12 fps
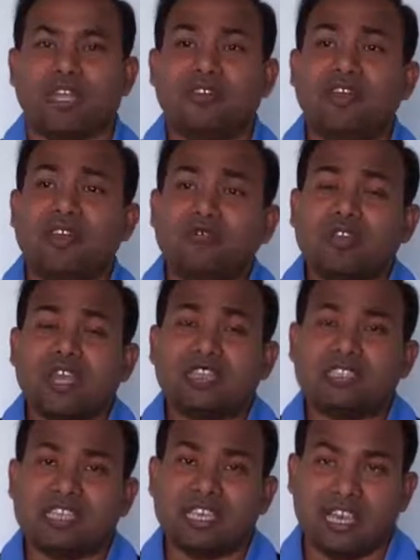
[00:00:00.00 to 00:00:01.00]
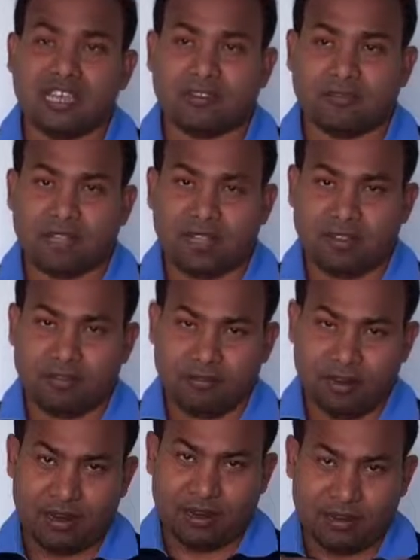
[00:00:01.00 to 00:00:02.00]
Even we can share,
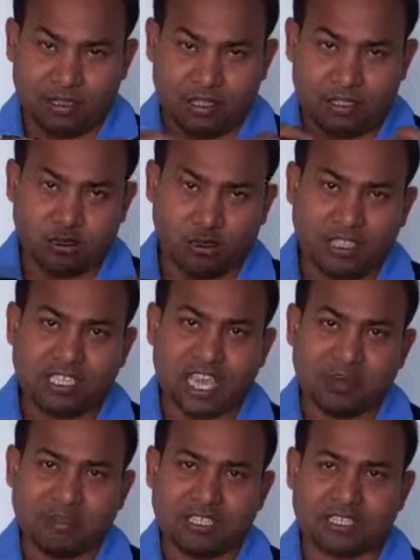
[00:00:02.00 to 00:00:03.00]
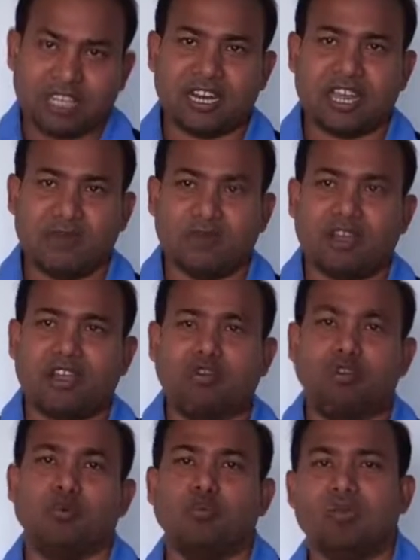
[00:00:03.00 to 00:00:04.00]
the tools can be shared among a
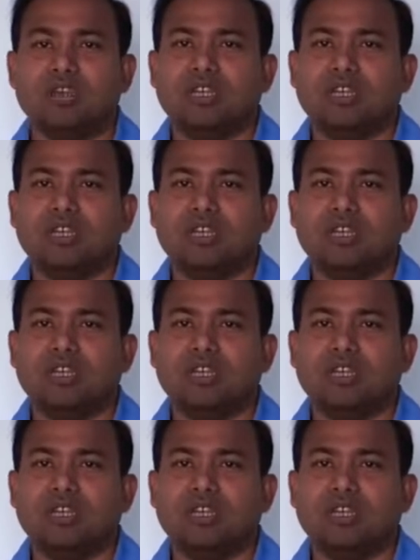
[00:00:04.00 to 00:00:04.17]
group.